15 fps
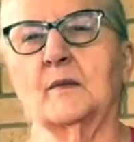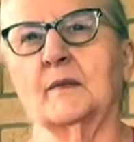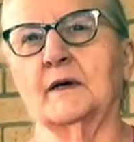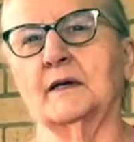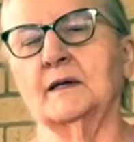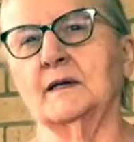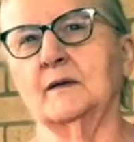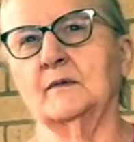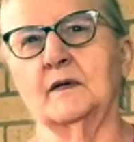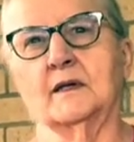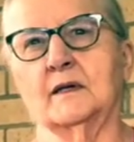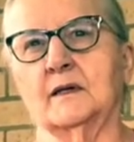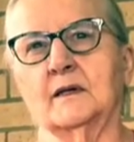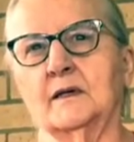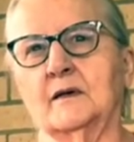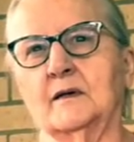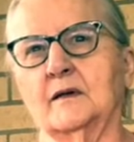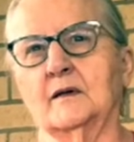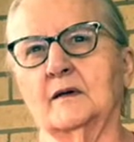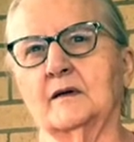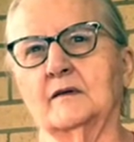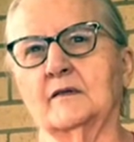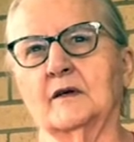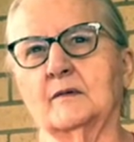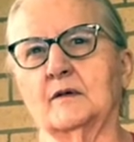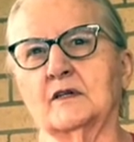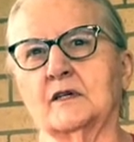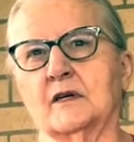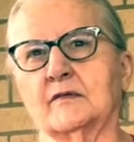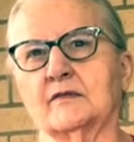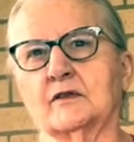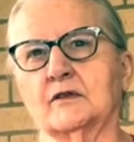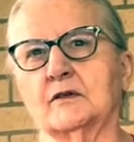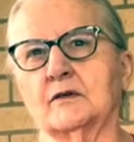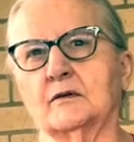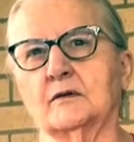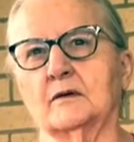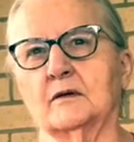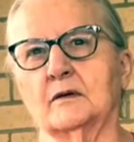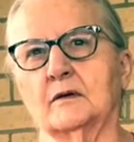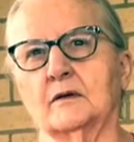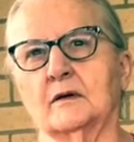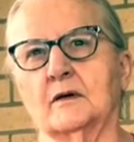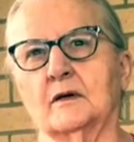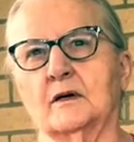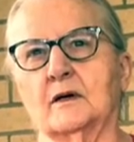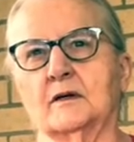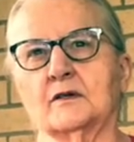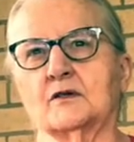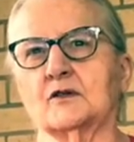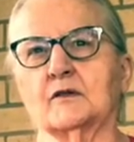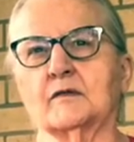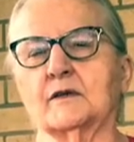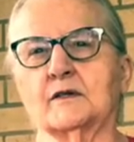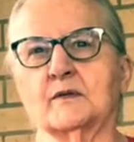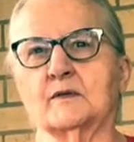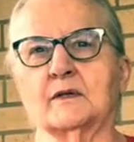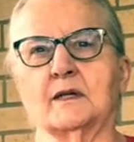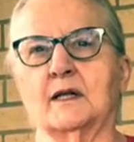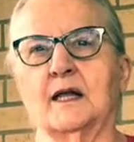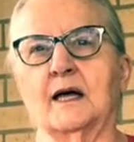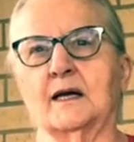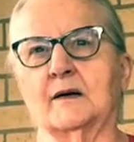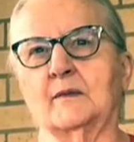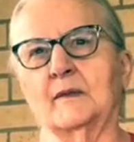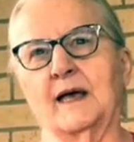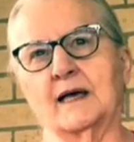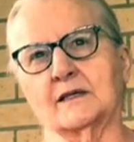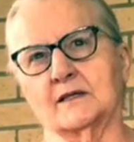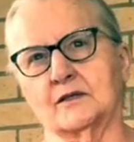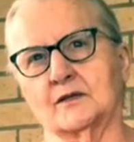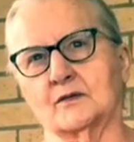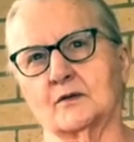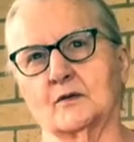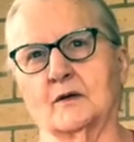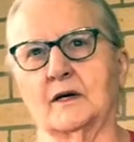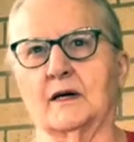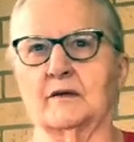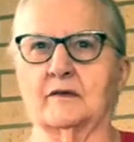But he didn't make very much effort to serve us with a lot of masses or whatever.